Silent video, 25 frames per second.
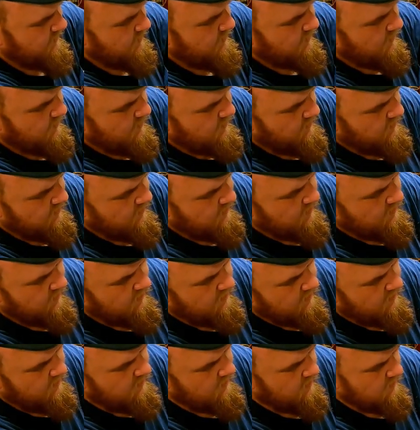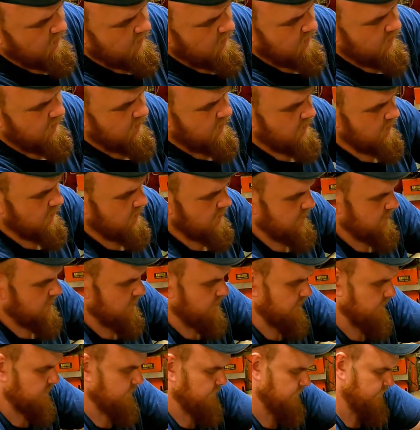
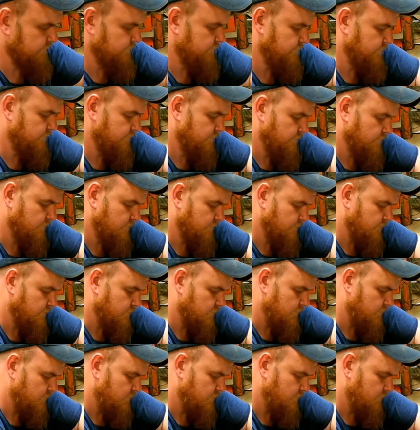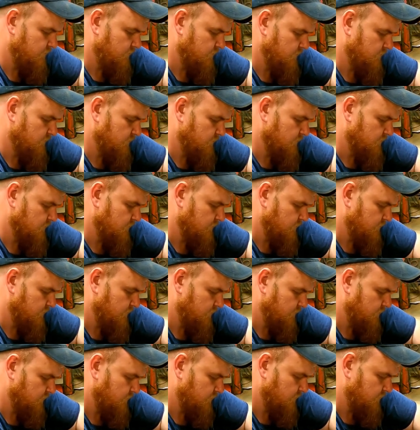
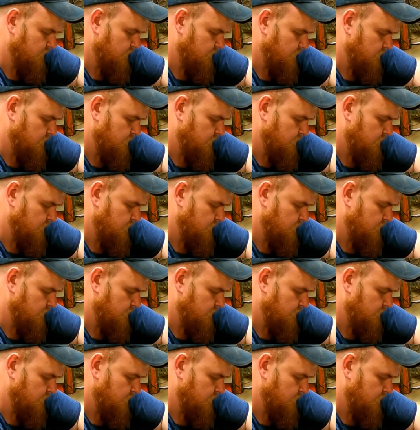(no one is talking)